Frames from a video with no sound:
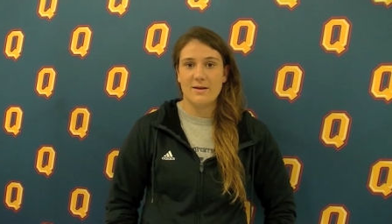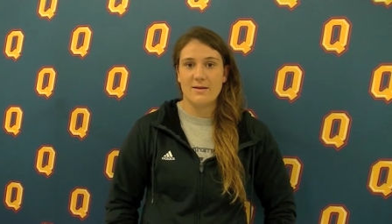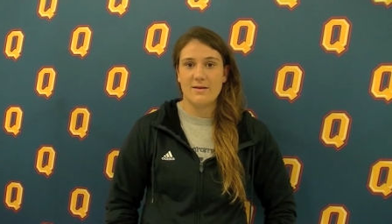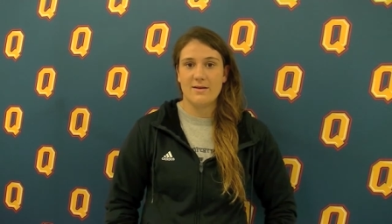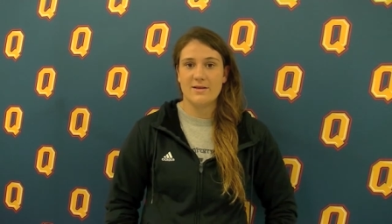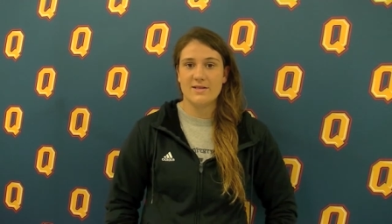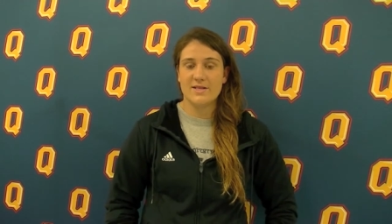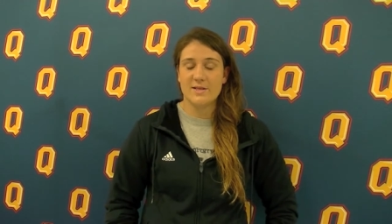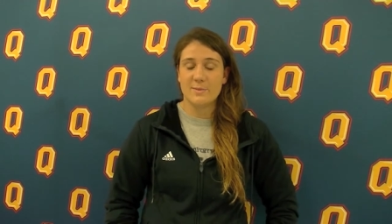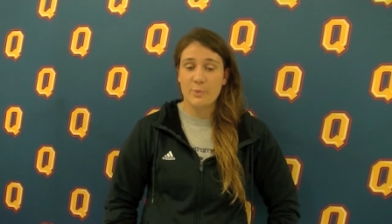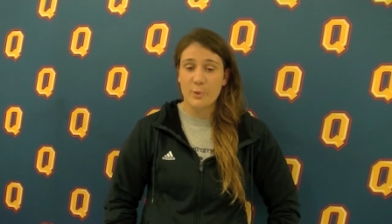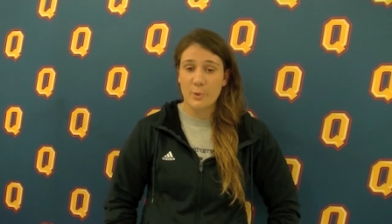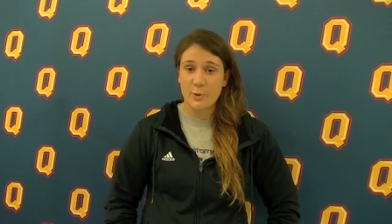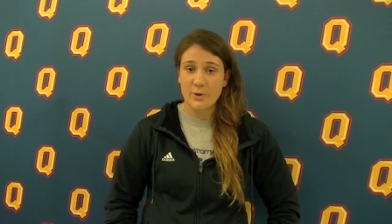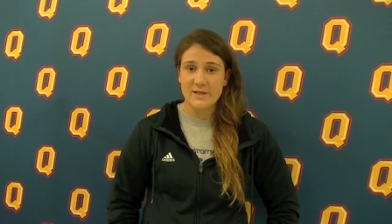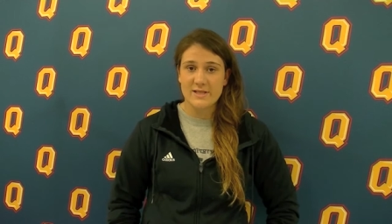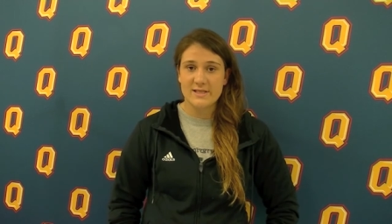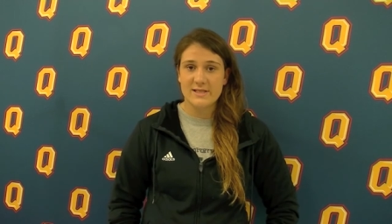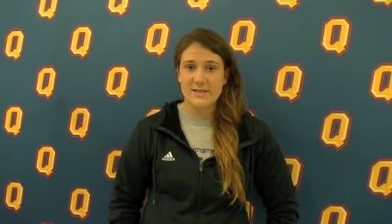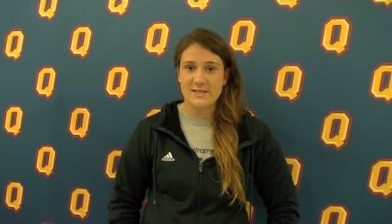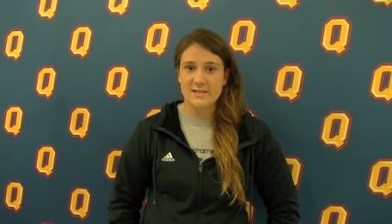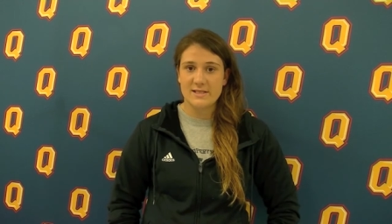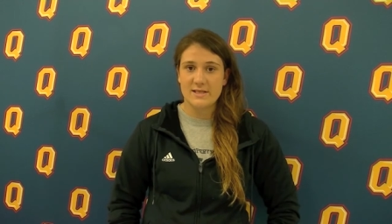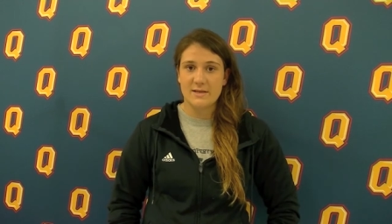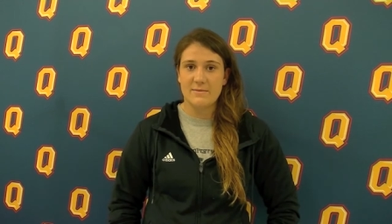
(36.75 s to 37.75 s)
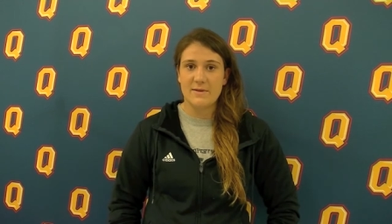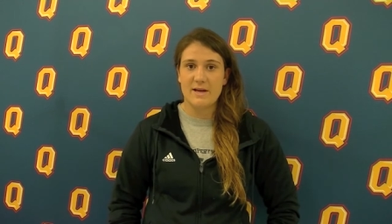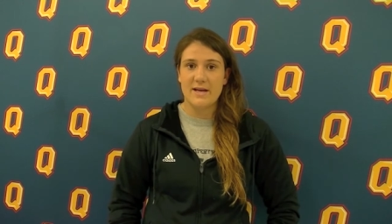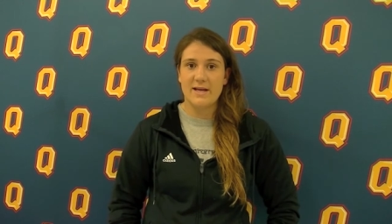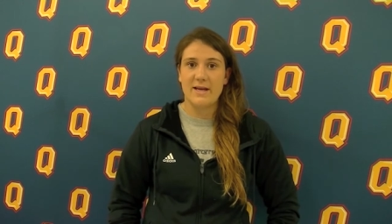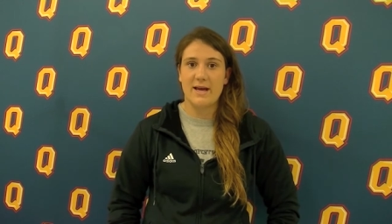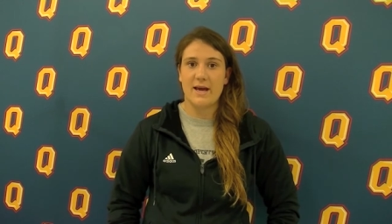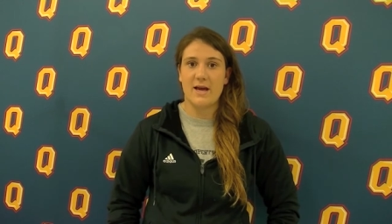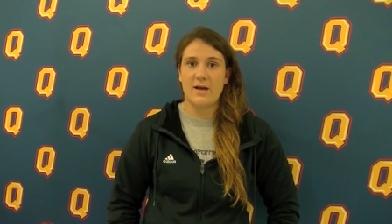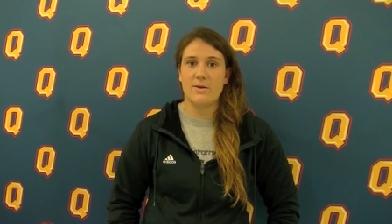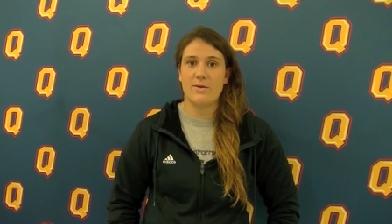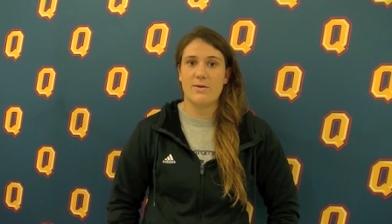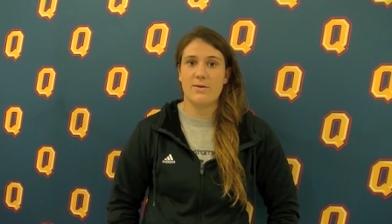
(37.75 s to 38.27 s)
The support system I
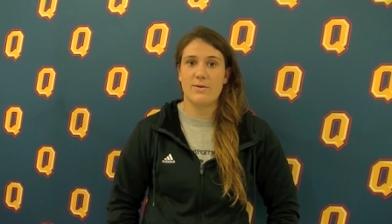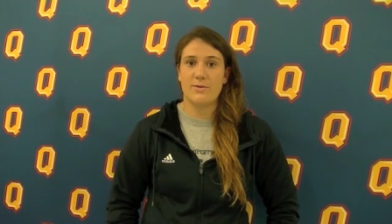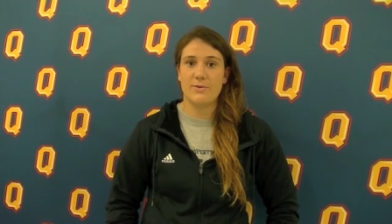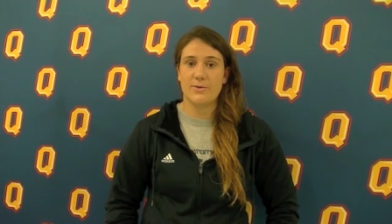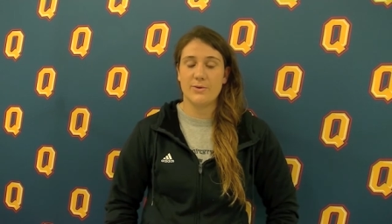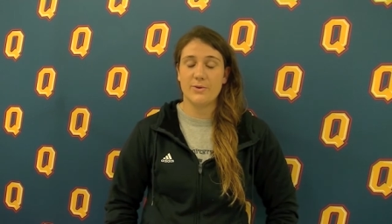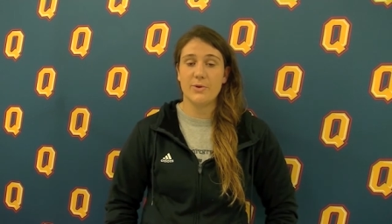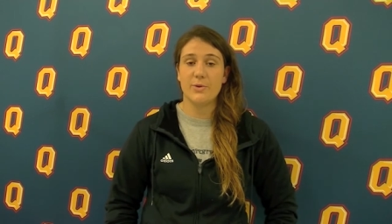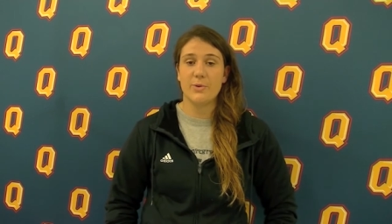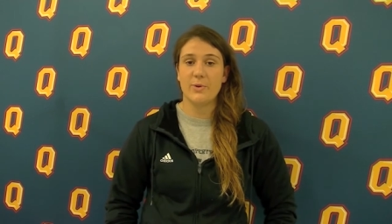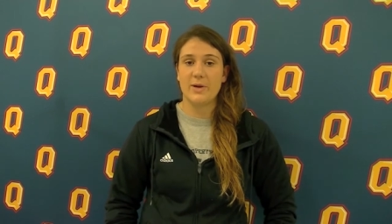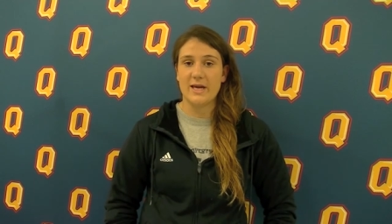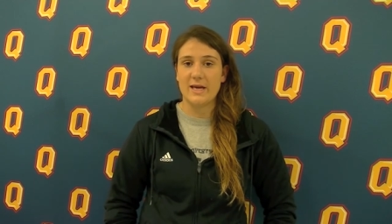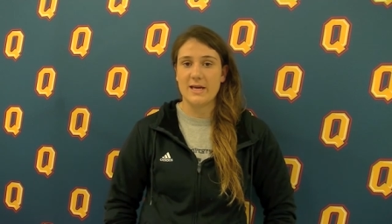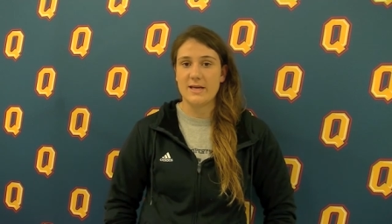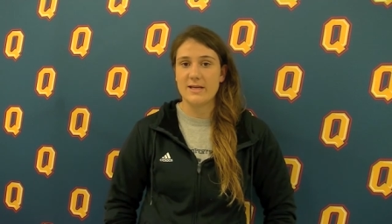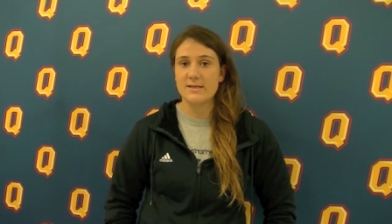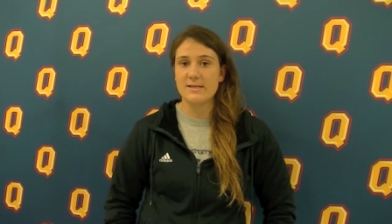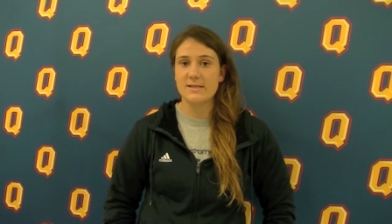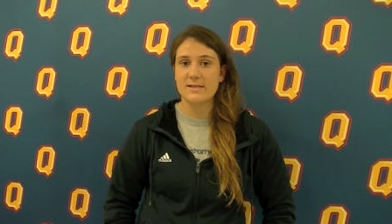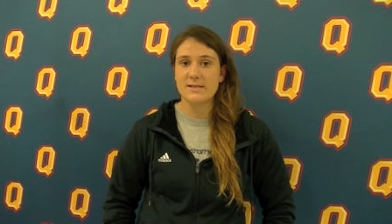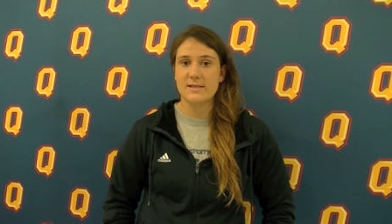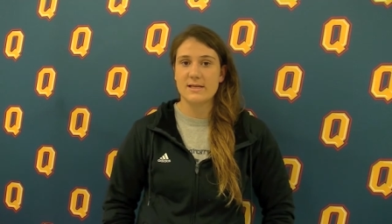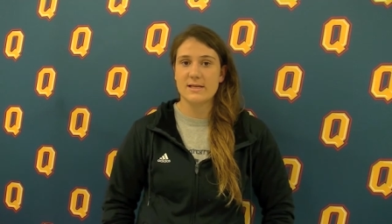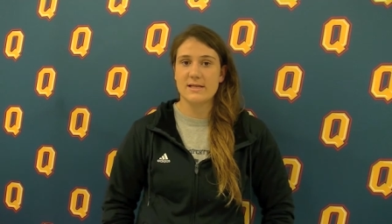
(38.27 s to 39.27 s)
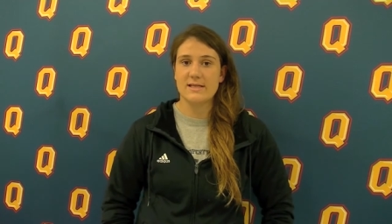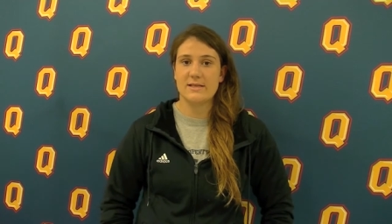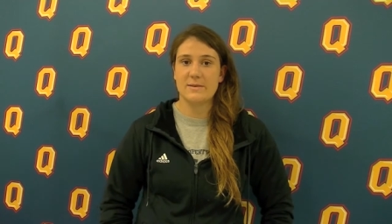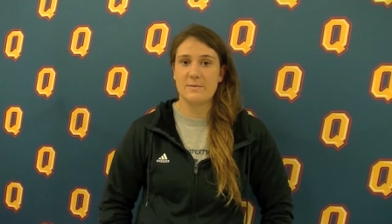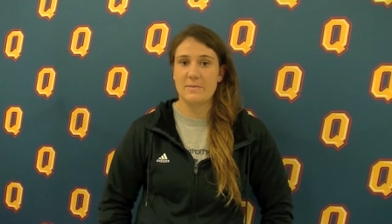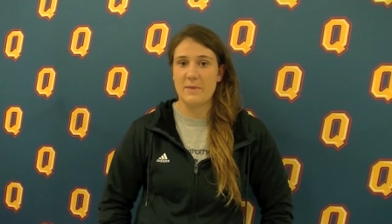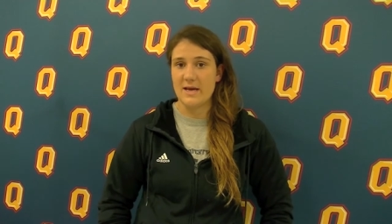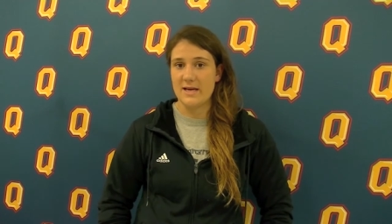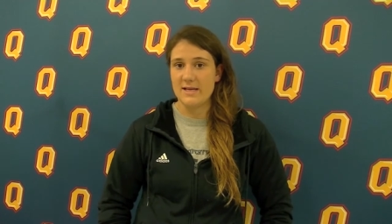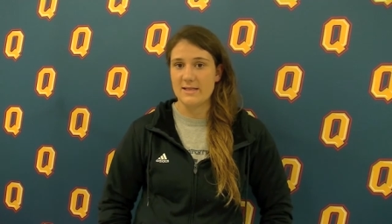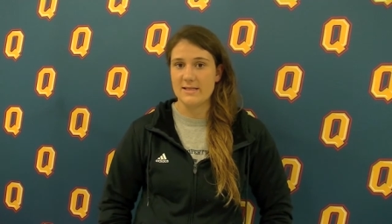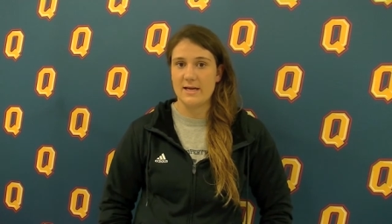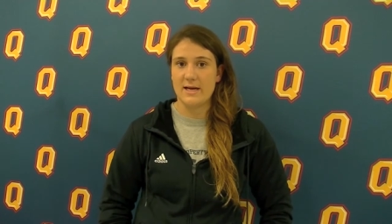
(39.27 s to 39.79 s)
get through Queens is
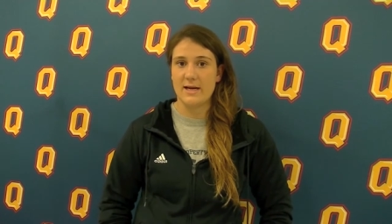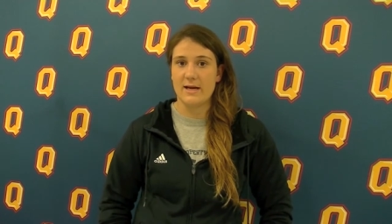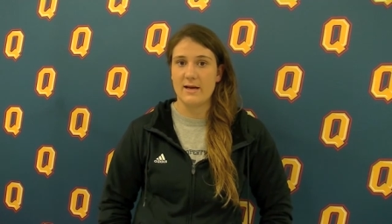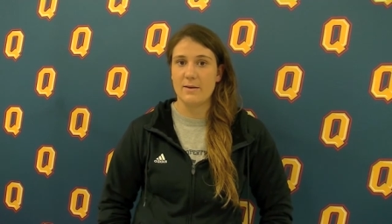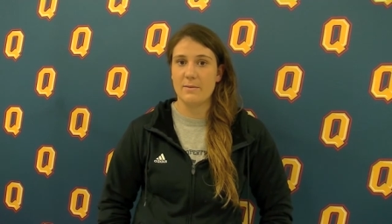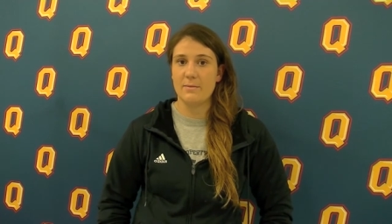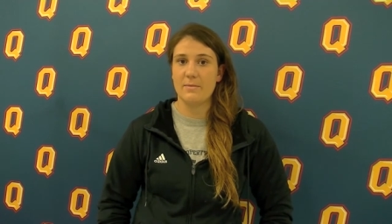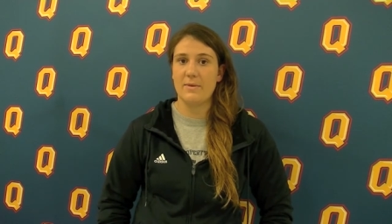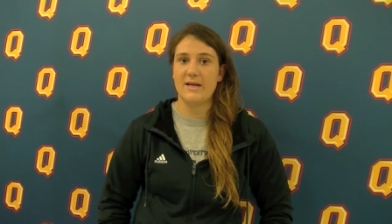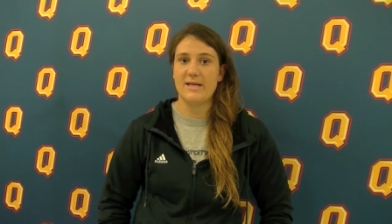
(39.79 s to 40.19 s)
amazing.